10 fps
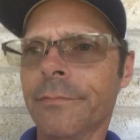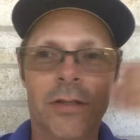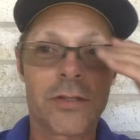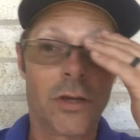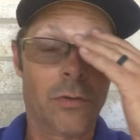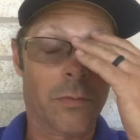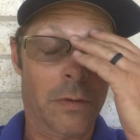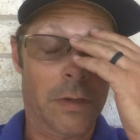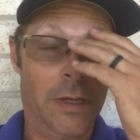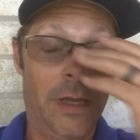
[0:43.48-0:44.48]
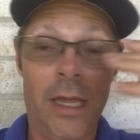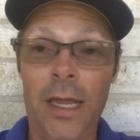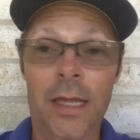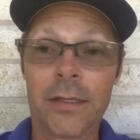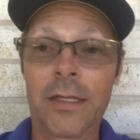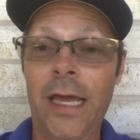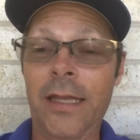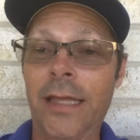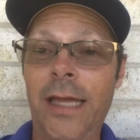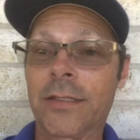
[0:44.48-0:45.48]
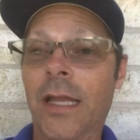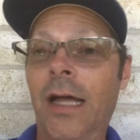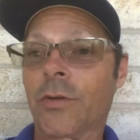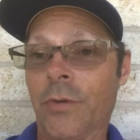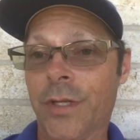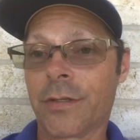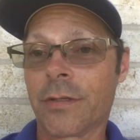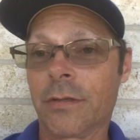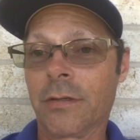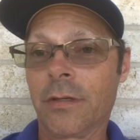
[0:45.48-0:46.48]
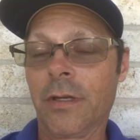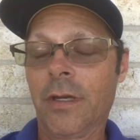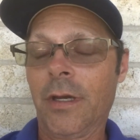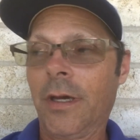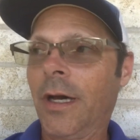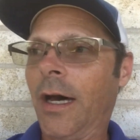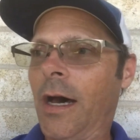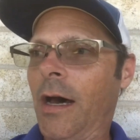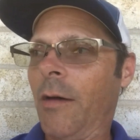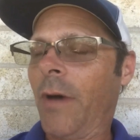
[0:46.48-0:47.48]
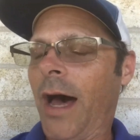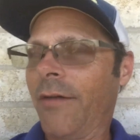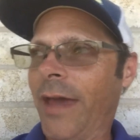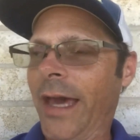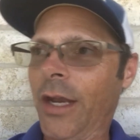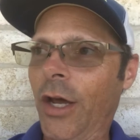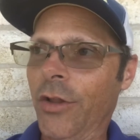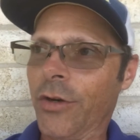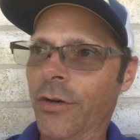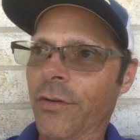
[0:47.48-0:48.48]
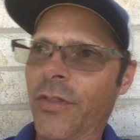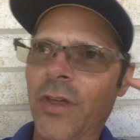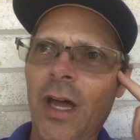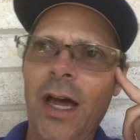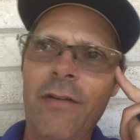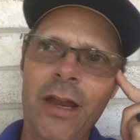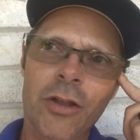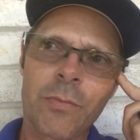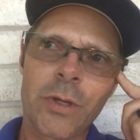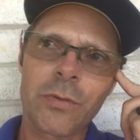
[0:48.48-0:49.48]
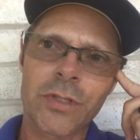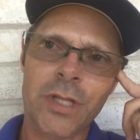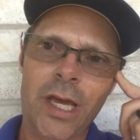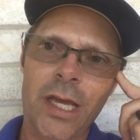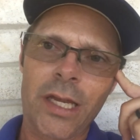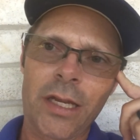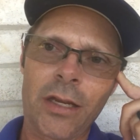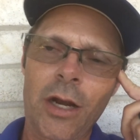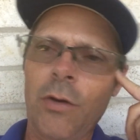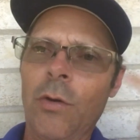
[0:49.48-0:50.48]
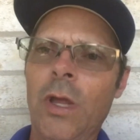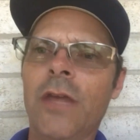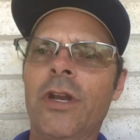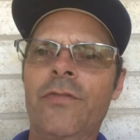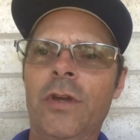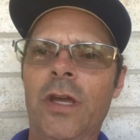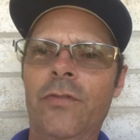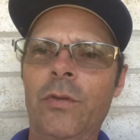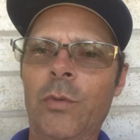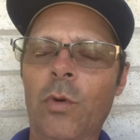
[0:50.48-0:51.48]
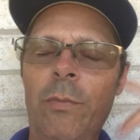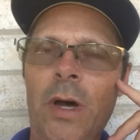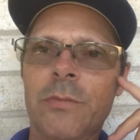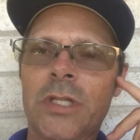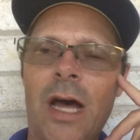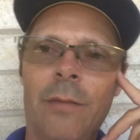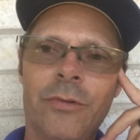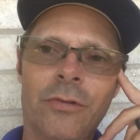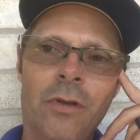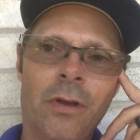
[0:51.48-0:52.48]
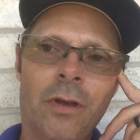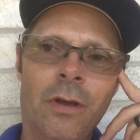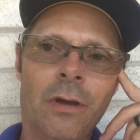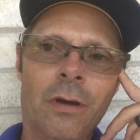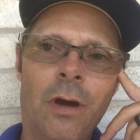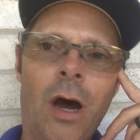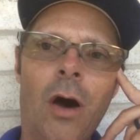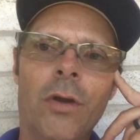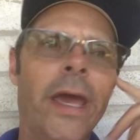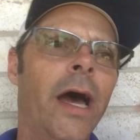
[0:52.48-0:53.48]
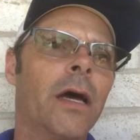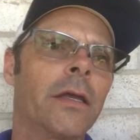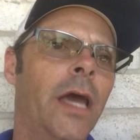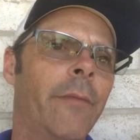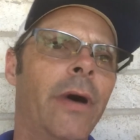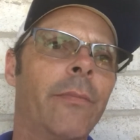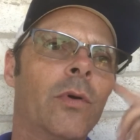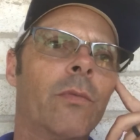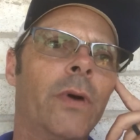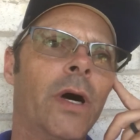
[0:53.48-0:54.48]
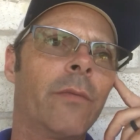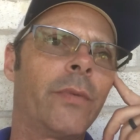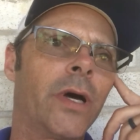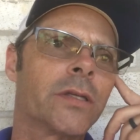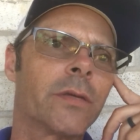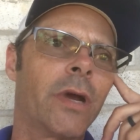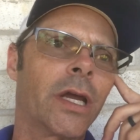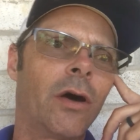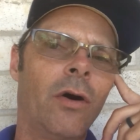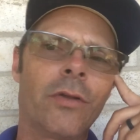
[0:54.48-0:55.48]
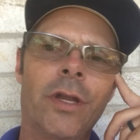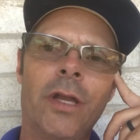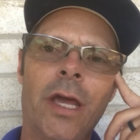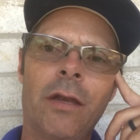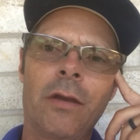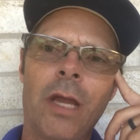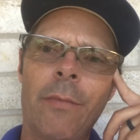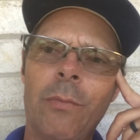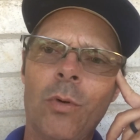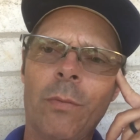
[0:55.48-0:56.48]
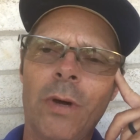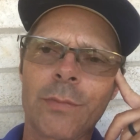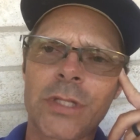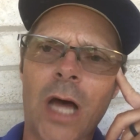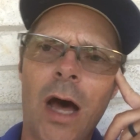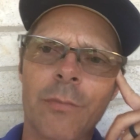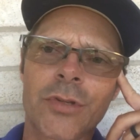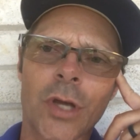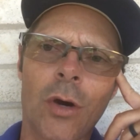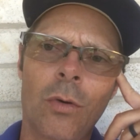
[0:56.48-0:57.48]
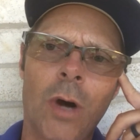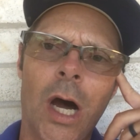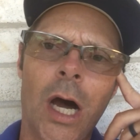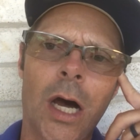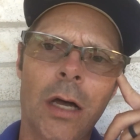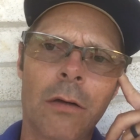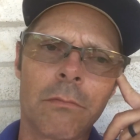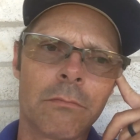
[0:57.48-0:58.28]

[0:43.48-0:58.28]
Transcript: so it, it that that's not the reason um, I've had other I've had other people say you know even if the if the pool pump stops Oh yeah, yeah. My pool pump. Uh, somebody called and and yeah, my pool pump stopped, so uh,